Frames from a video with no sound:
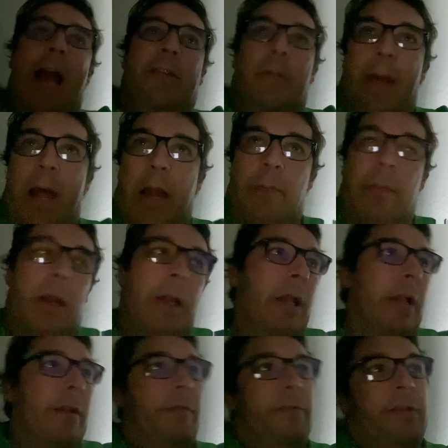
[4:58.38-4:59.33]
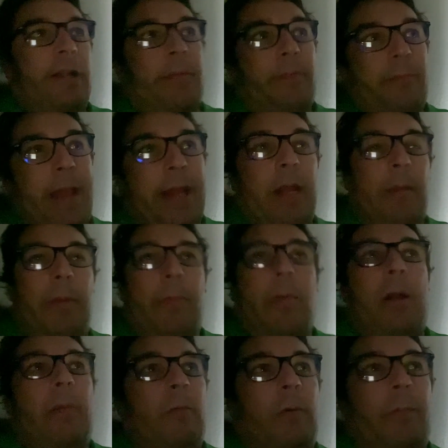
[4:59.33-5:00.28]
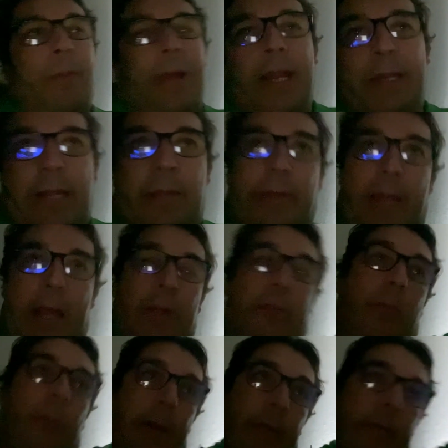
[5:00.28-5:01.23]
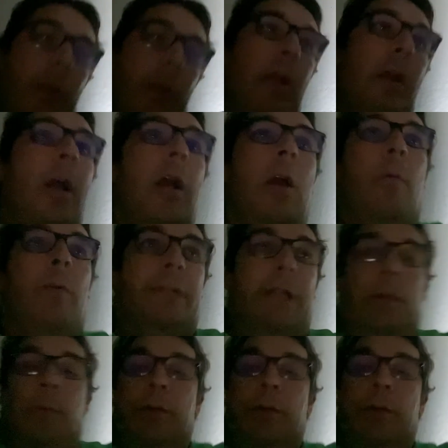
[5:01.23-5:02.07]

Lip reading: amount of money. Like I say, makeup department, we'll pay you $10,000, whatever. We're dealing with